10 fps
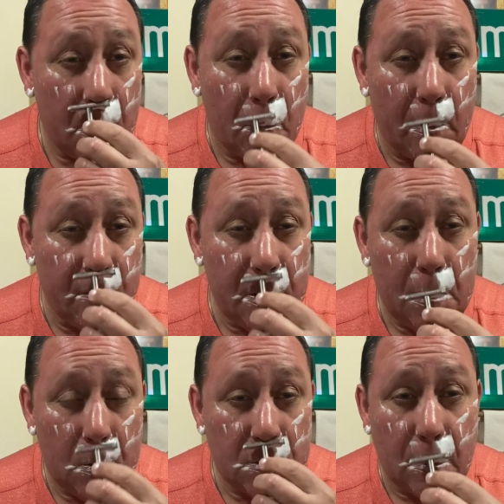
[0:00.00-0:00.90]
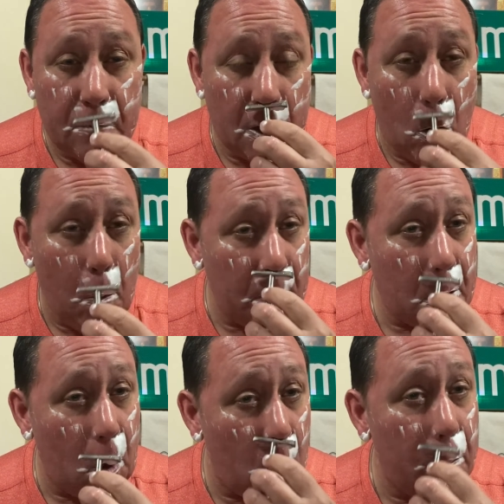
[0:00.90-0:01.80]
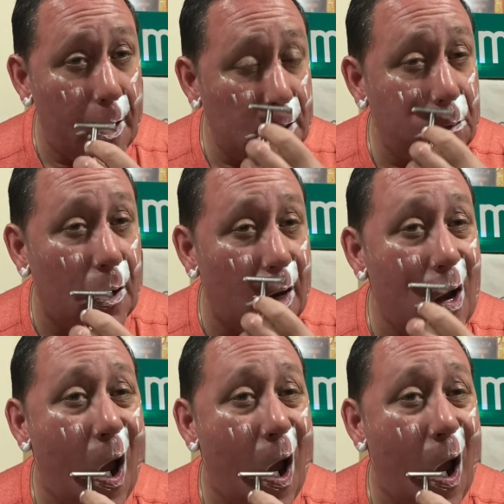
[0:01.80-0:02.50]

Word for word: reviews of the open comb base plate